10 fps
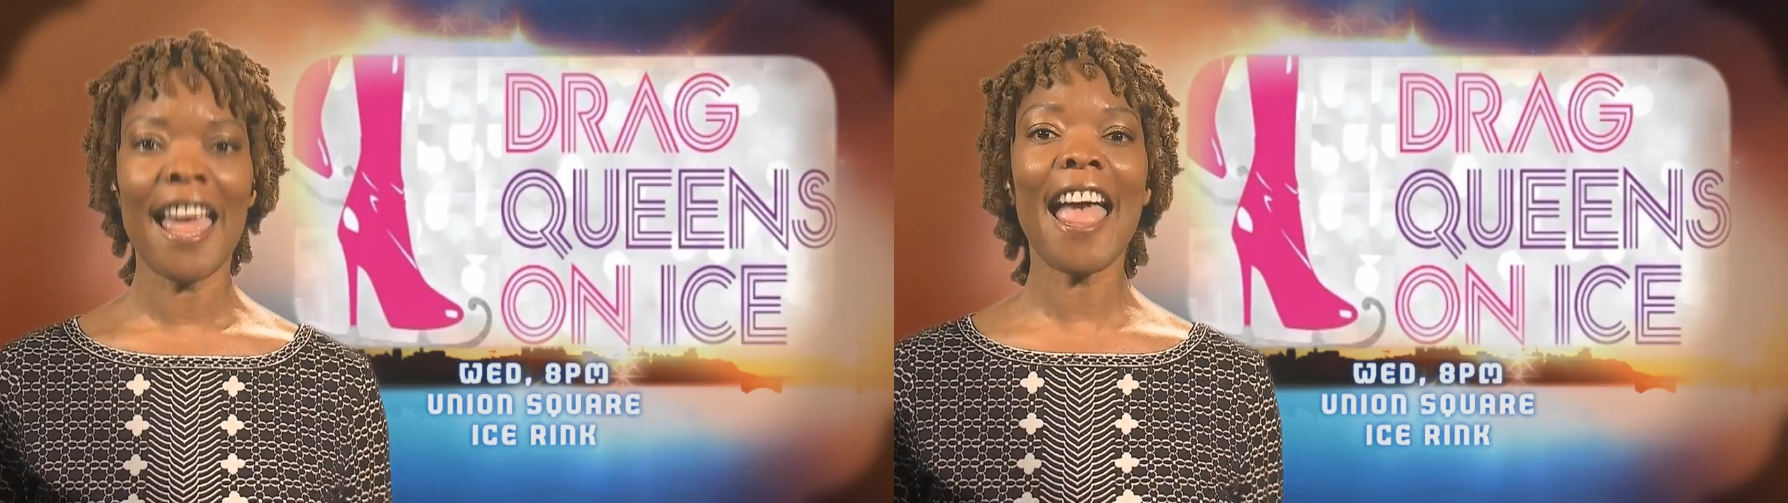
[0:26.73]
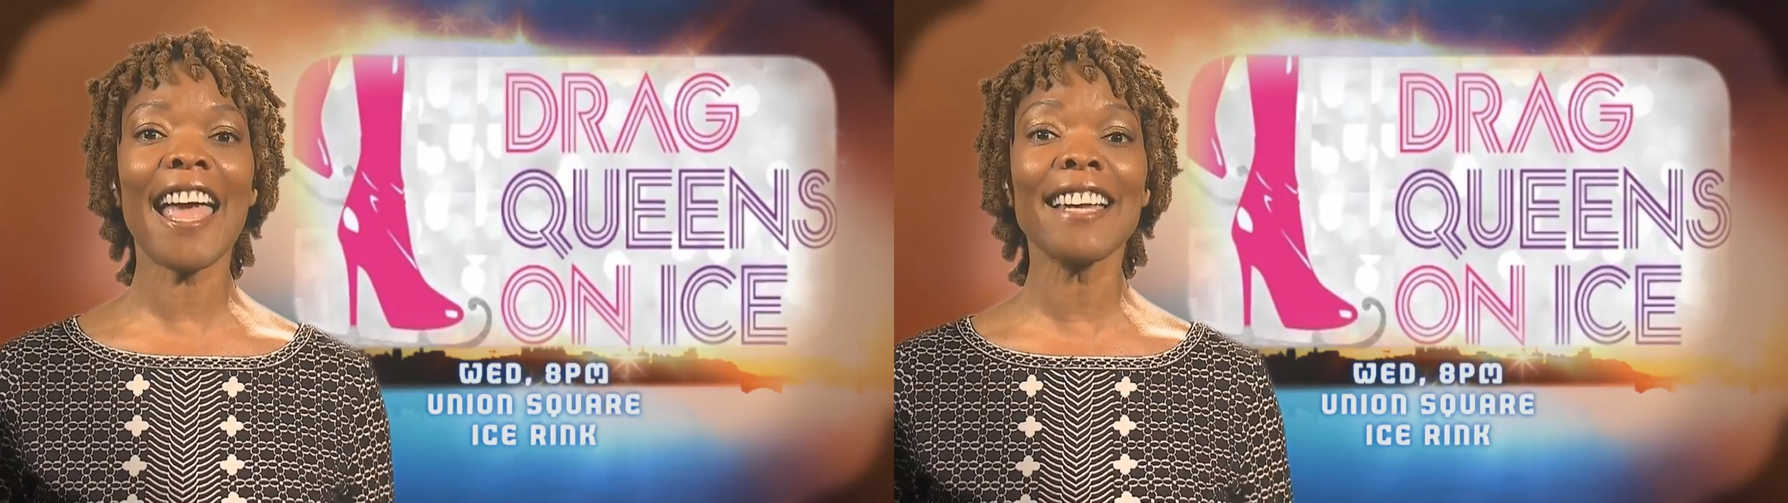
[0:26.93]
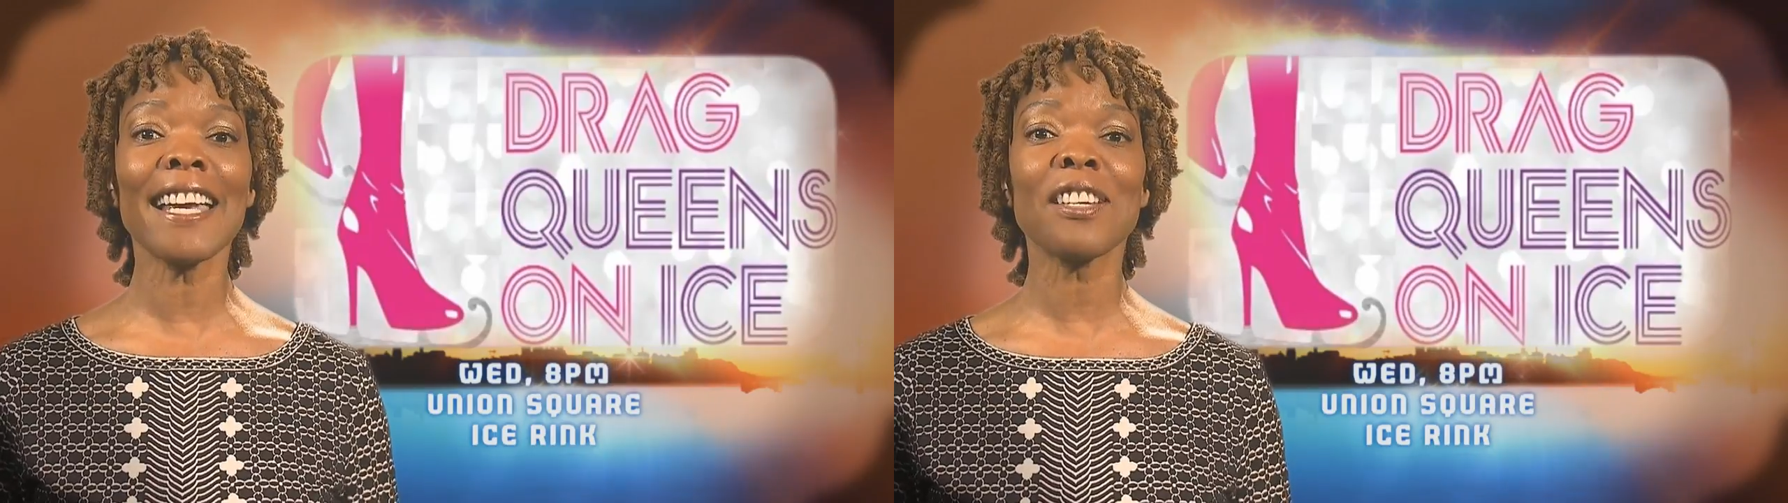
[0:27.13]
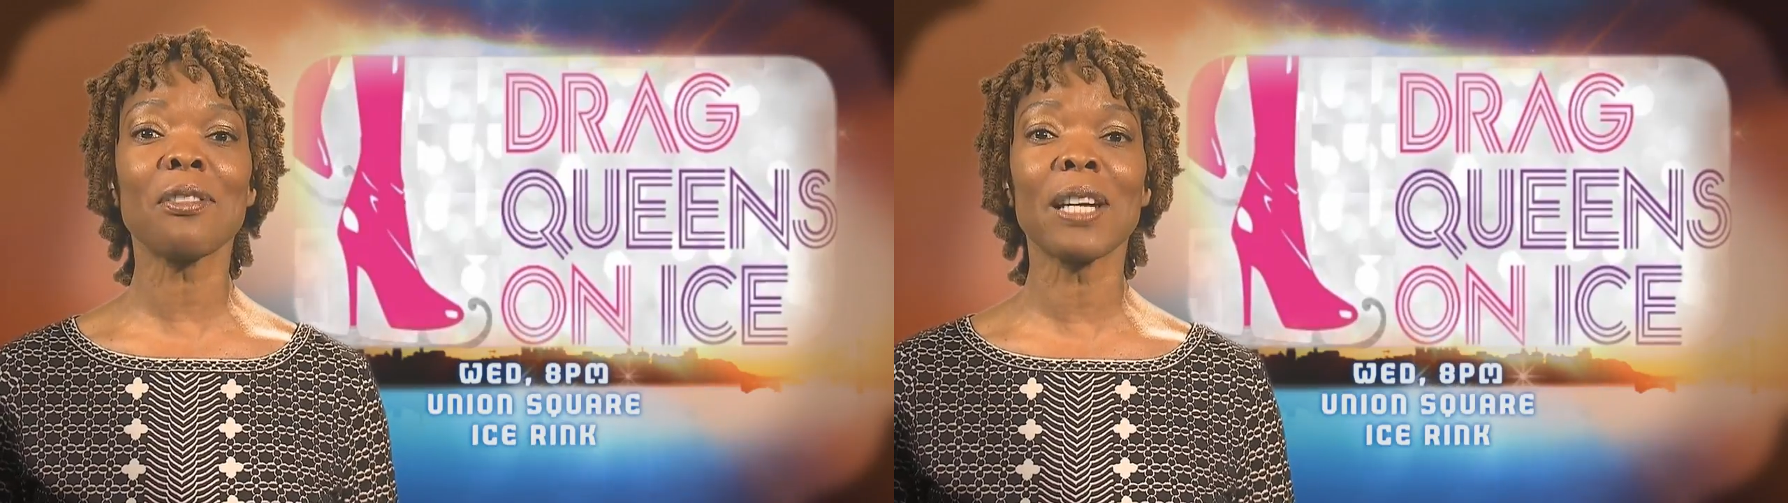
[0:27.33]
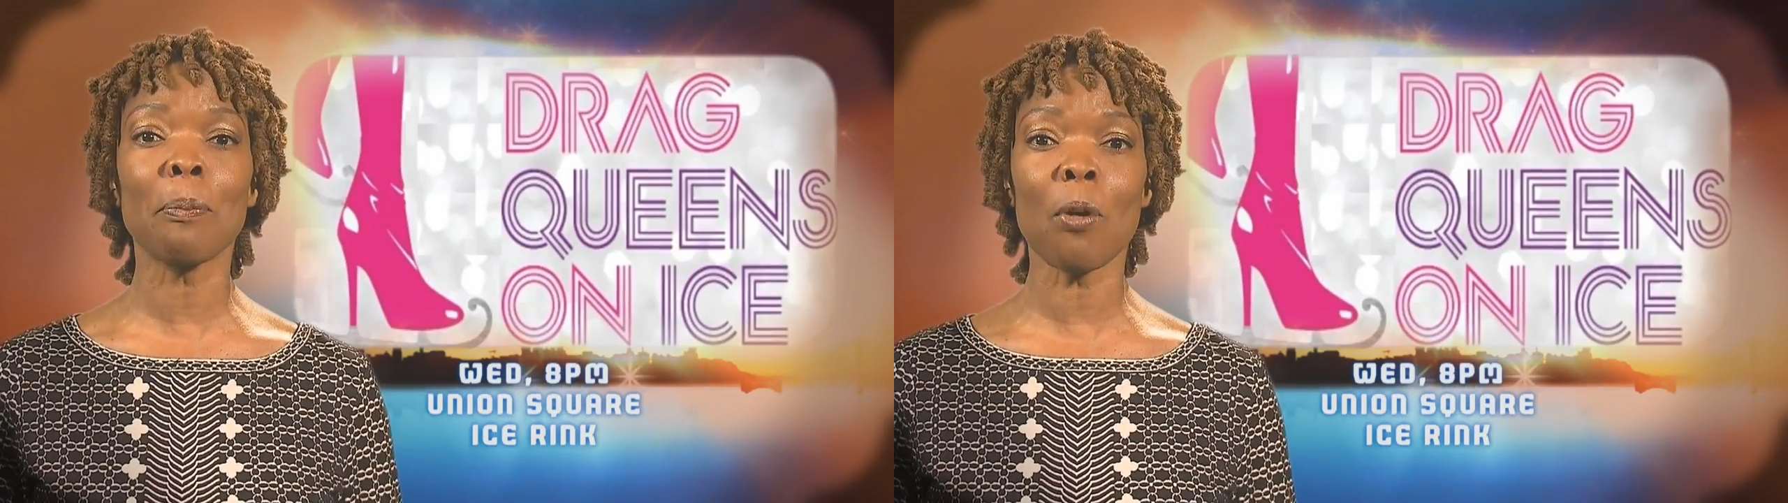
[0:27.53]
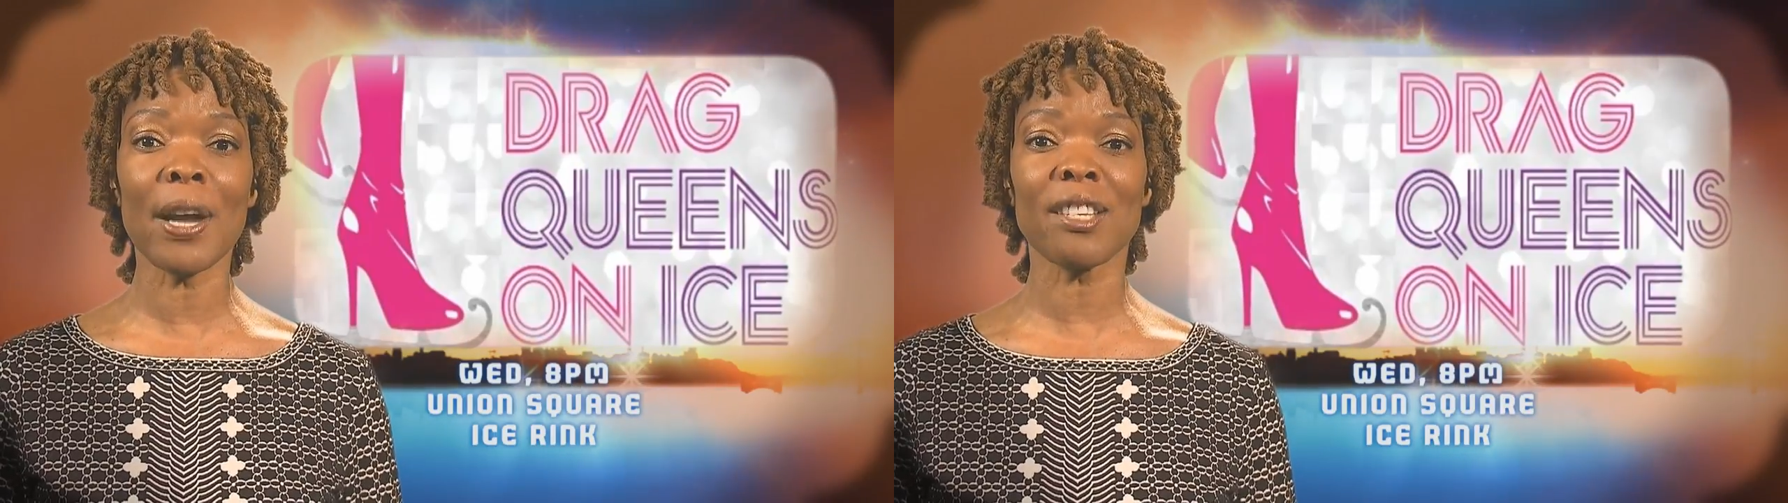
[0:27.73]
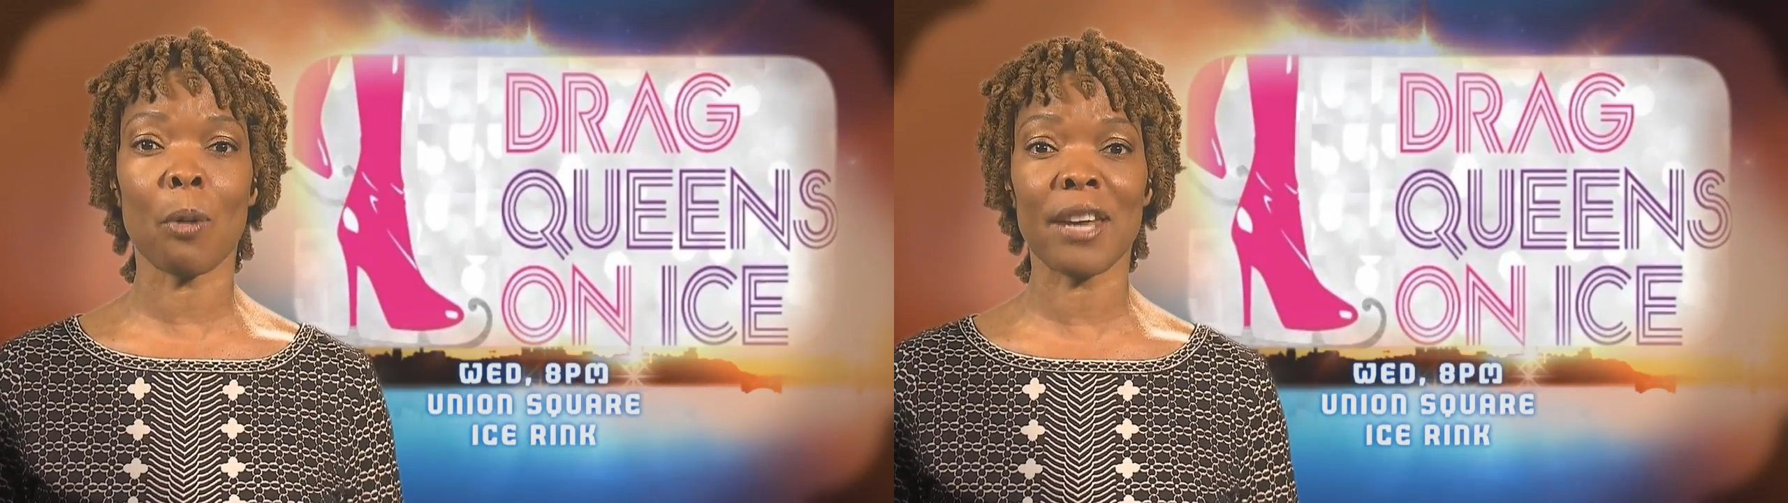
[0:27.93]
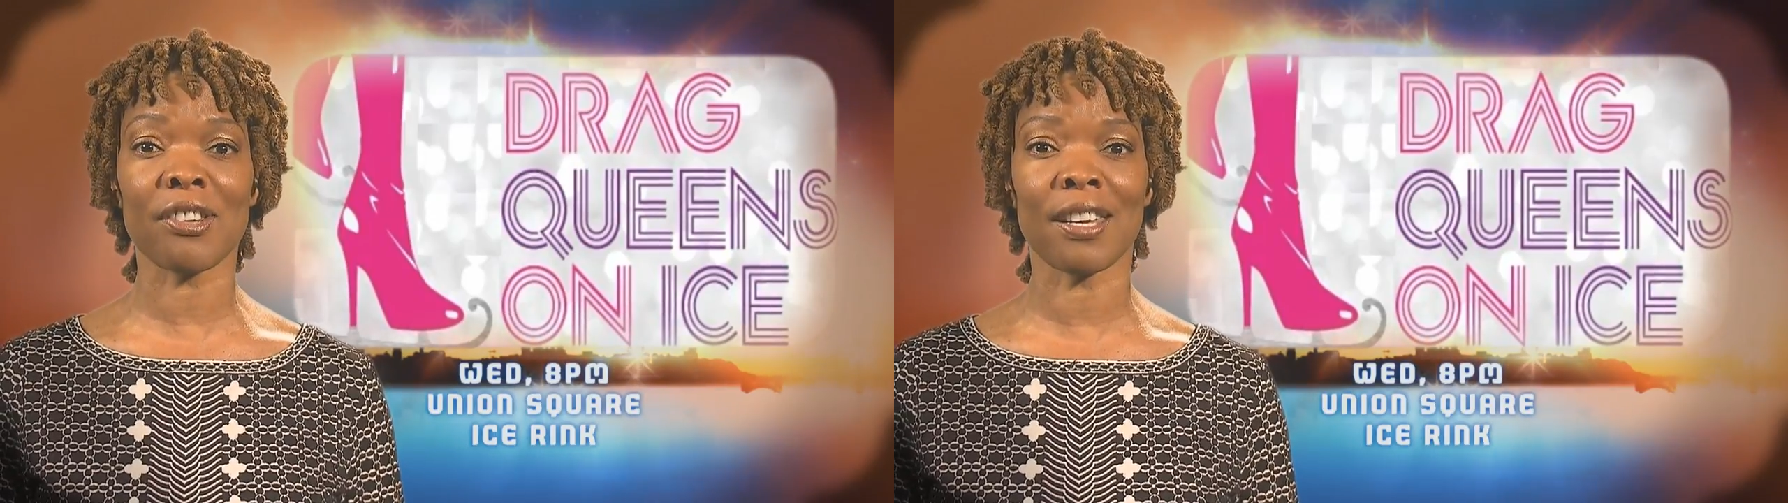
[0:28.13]
and answering a poise
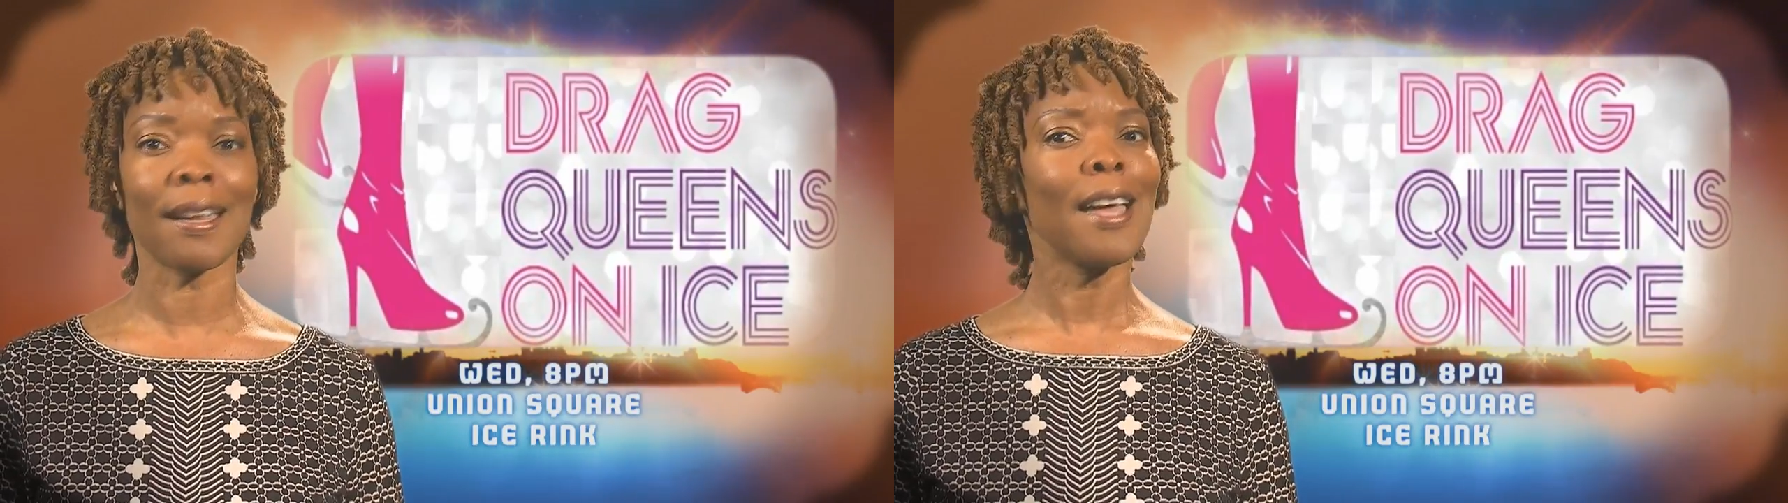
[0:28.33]
question.